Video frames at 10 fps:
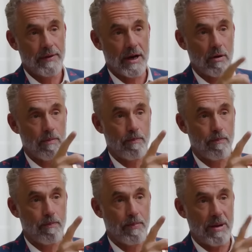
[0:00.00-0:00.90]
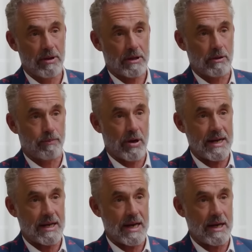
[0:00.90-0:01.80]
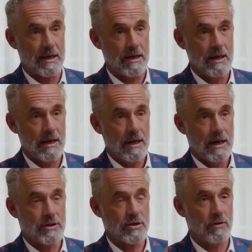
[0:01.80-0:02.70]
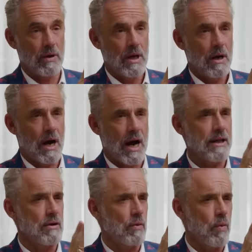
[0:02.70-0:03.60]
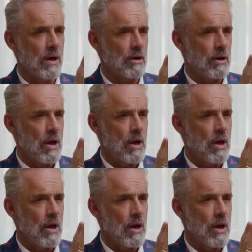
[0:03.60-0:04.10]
that are biblical predicated. And so, I don't know, what